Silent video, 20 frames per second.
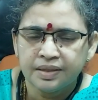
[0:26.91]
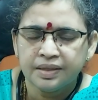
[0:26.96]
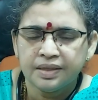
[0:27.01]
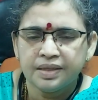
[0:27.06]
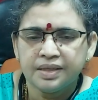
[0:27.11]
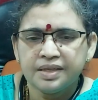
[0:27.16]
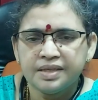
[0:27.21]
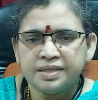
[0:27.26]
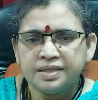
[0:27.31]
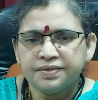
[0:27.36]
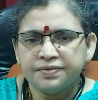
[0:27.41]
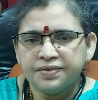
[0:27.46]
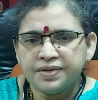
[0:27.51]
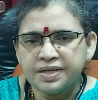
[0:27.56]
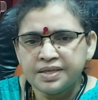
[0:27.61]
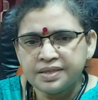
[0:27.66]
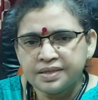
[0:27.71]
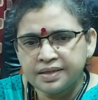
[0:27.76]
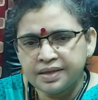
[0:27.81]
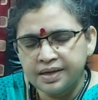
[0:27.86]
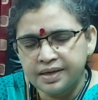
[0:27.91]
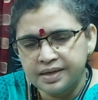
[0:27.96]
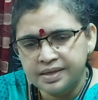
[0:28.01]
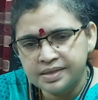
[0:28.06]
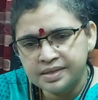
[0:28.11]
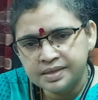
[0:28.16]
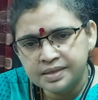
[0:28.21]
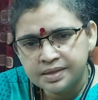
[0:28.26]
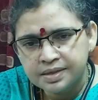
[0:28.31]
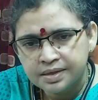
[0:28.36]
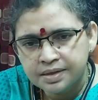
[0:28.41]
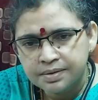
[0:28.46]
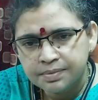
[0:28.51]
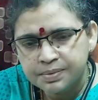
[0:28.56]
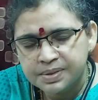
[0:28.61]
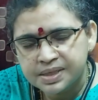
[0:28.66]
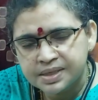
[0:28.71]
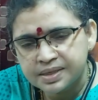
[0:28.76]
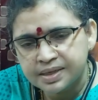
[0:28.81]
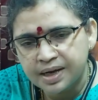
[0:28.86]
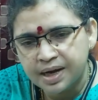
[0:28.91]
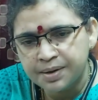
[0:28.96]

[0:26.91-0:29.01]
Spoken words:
Here is the first case. Mr.